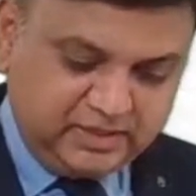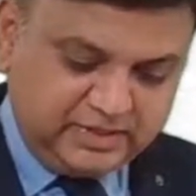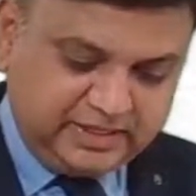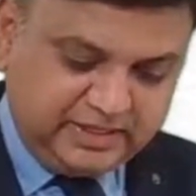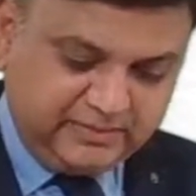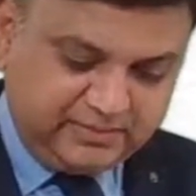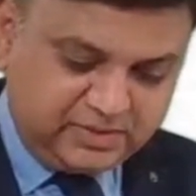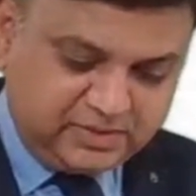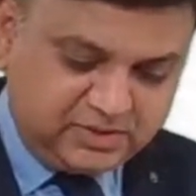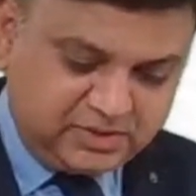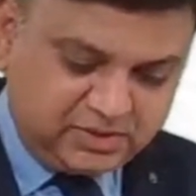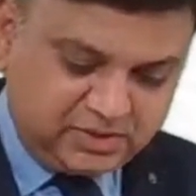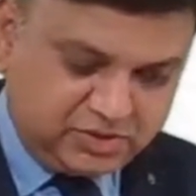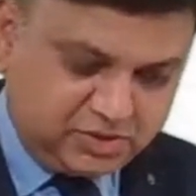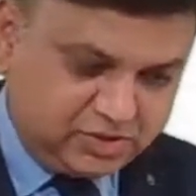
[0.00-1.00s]

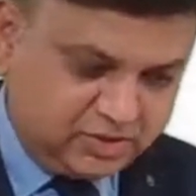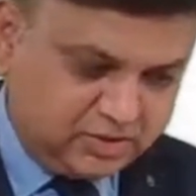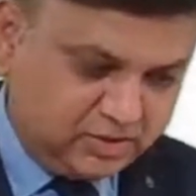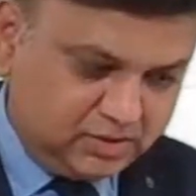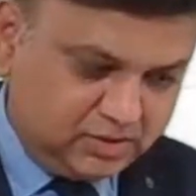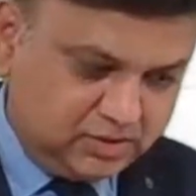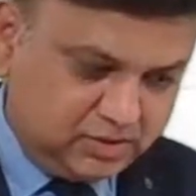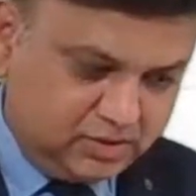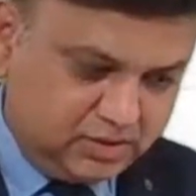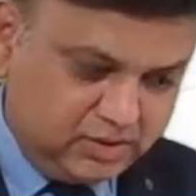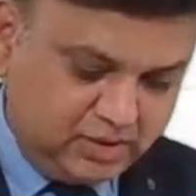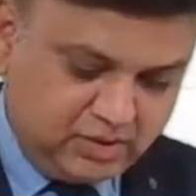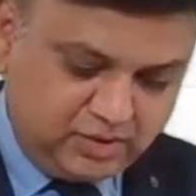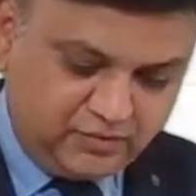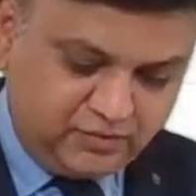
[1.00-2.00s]
10%.
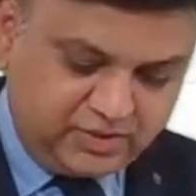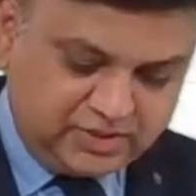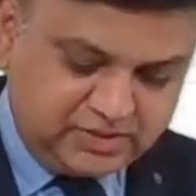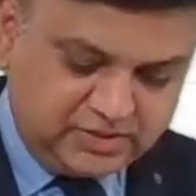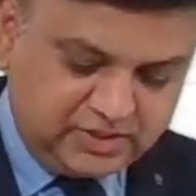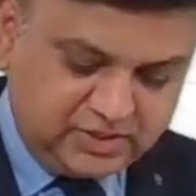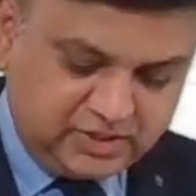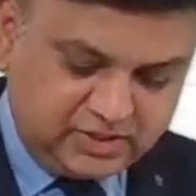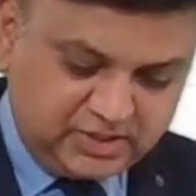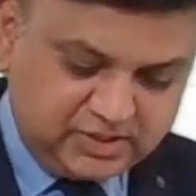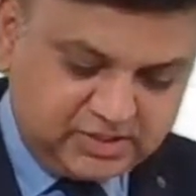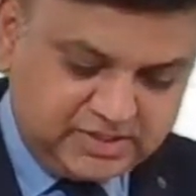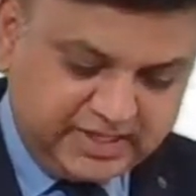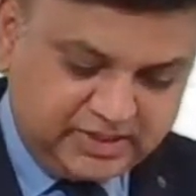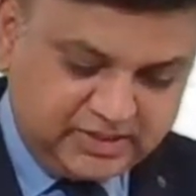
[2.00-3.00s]
First year it is
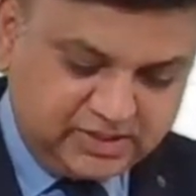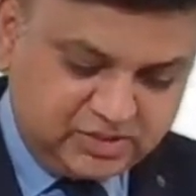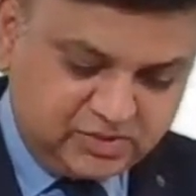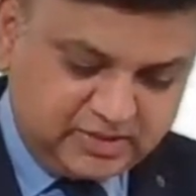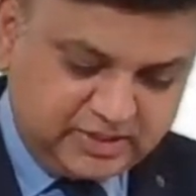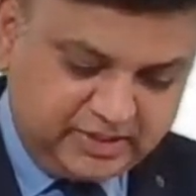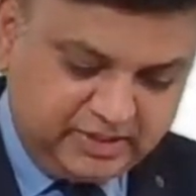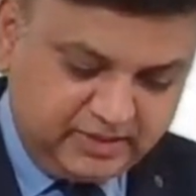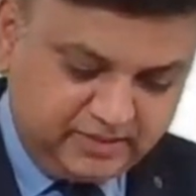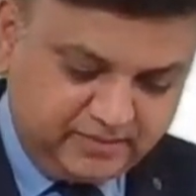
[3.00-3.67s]
909,